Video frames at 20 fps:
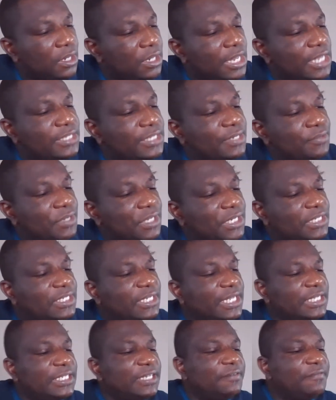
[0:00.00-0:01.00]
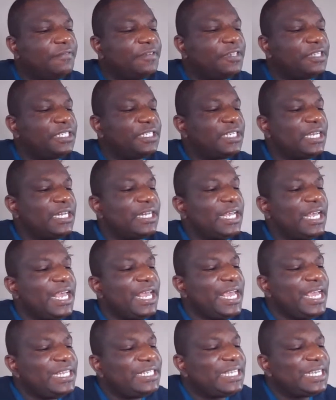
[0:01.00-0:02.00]
Let's see what it says in verse
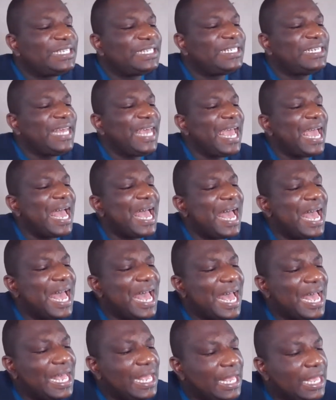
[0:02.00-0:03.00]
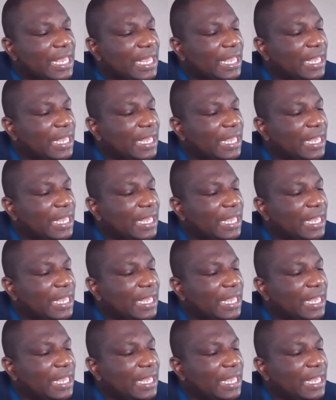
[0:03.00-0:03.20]
10. It says, They are,